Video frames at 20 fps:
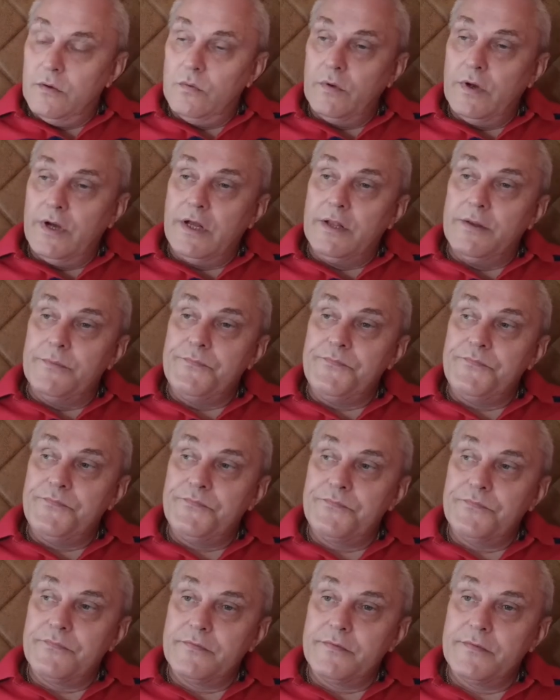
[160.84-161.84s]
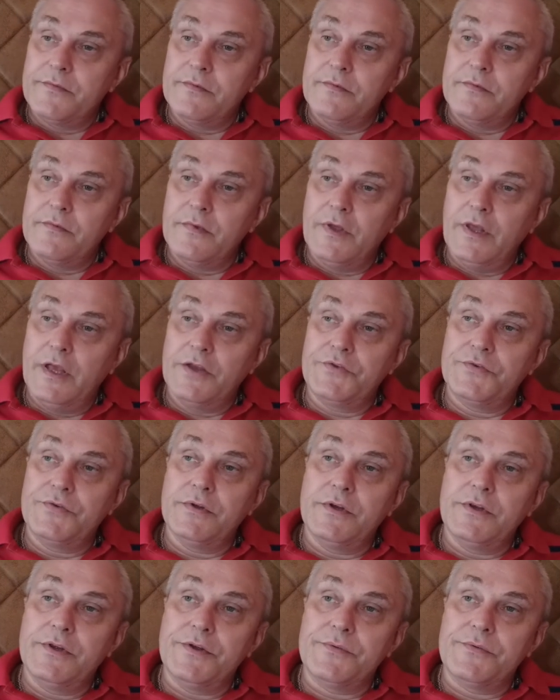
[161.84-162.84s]
Well,
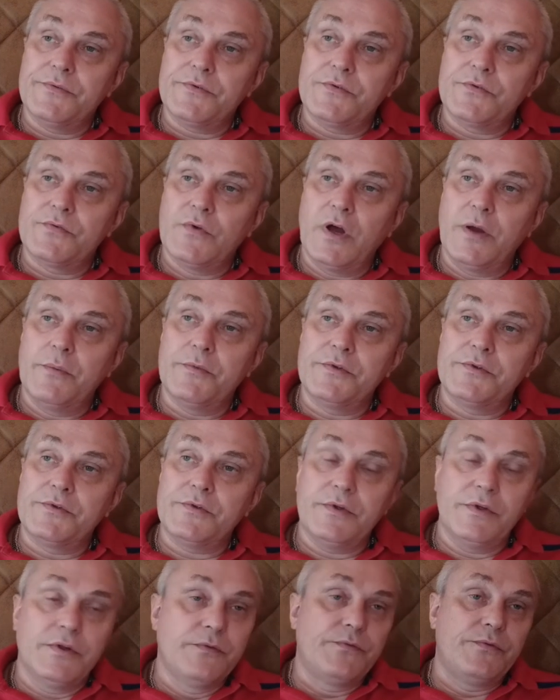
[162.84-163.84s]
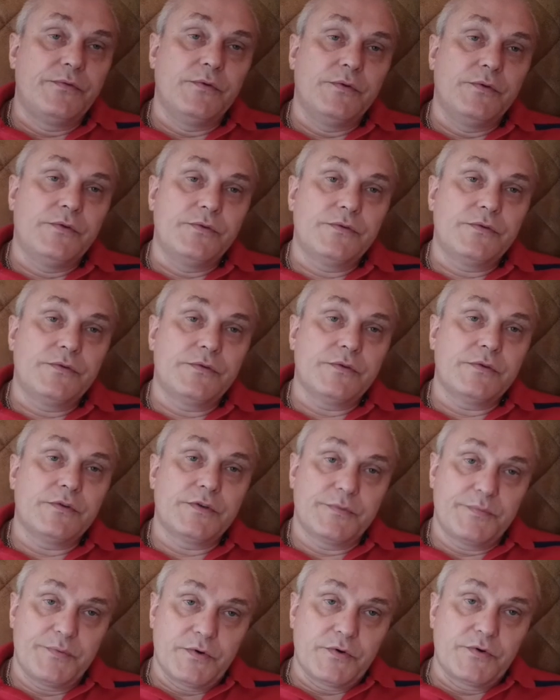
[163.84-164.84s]
actually, Swami's influence,
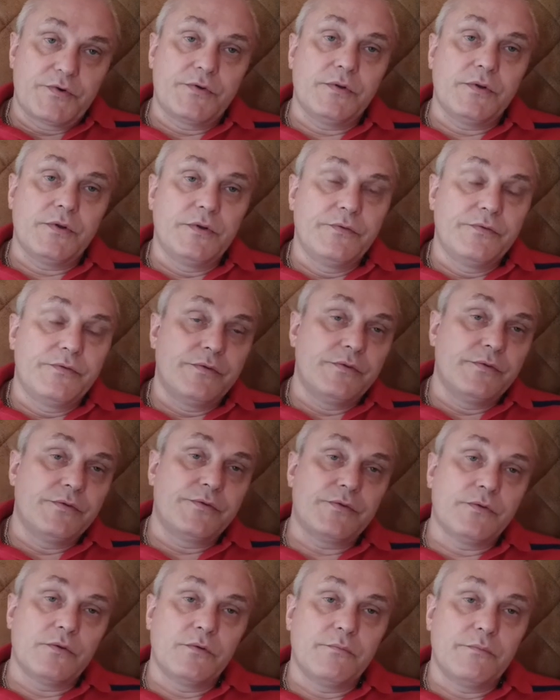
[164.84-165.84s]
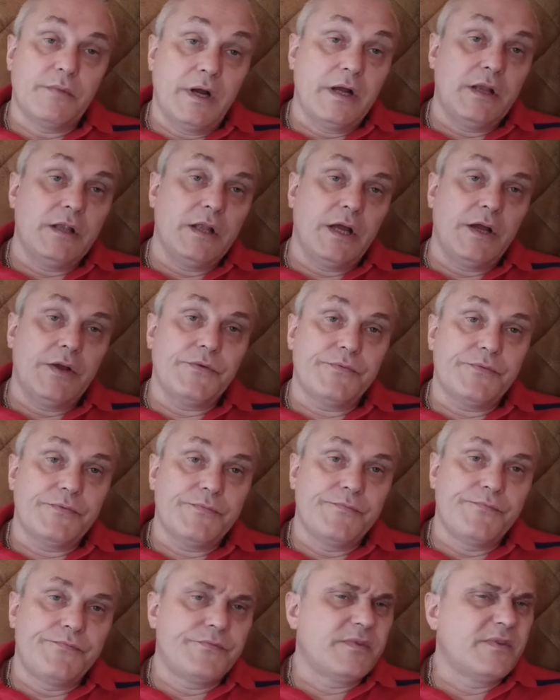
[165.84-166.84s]
spiritual influence on my life,
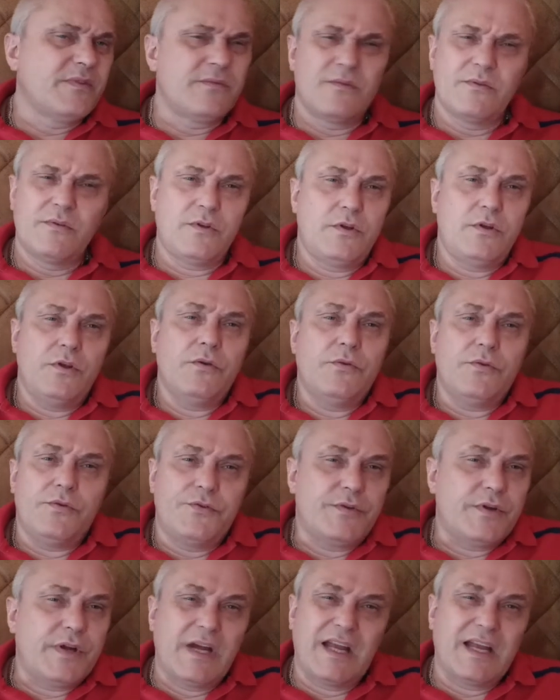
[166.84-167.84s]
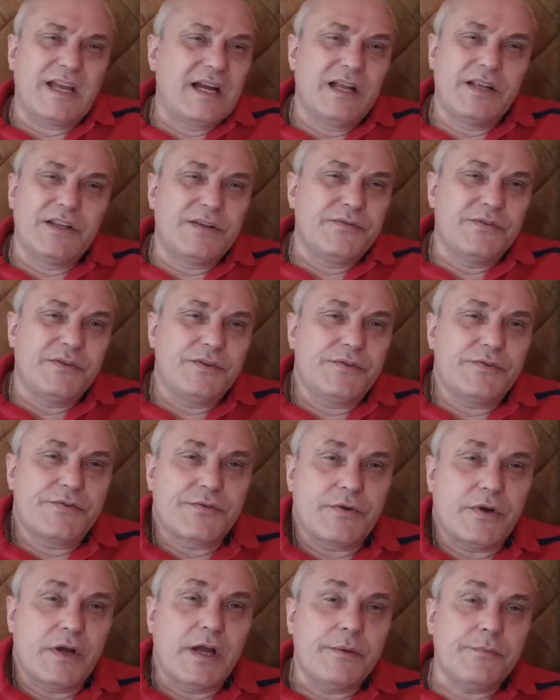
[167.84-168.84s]
huge. I can't even
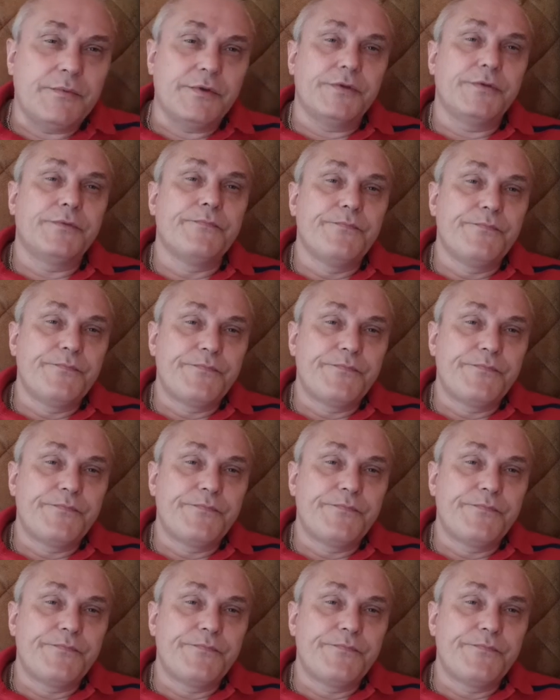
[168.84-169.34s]
describe it.